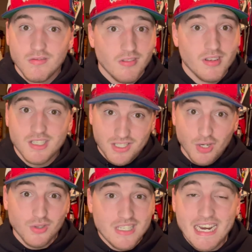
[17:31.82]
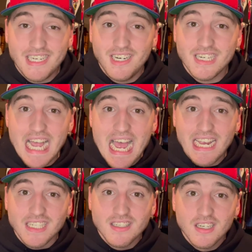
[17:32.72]
It's 2 second-year
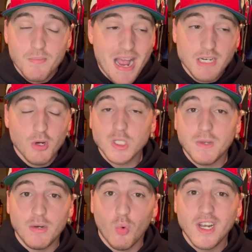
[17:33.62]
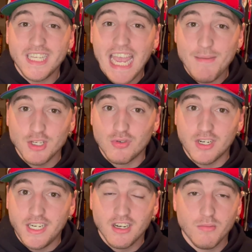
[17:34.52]
guys. Patrick Mahomes played 1 game his
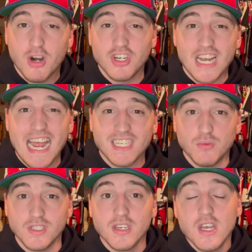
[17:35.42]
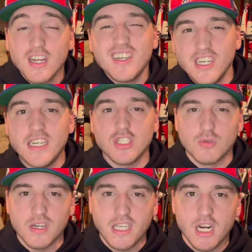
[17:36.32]
rookie year. Lamar Jackson was good his
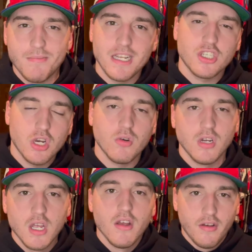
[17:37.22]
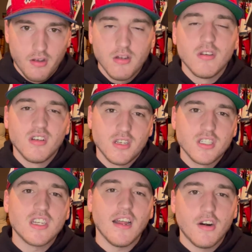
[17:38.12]
rookie year, but showed
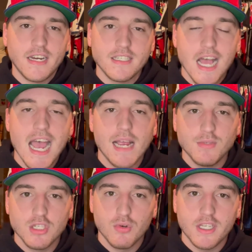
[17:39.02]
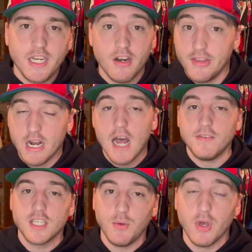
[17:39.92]
stuttering times his rookie year, and then
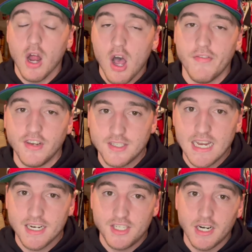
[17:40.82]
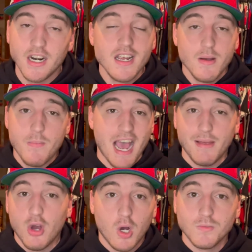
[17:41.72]
obviously went off his next year. Patty
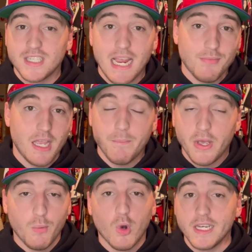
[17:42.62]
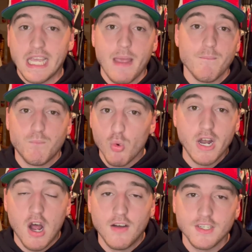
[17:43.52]
Mahomes, same thing, played 1 game, went
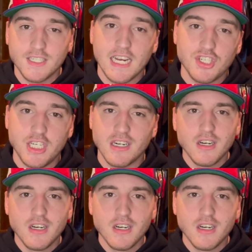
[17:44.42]
off his next year.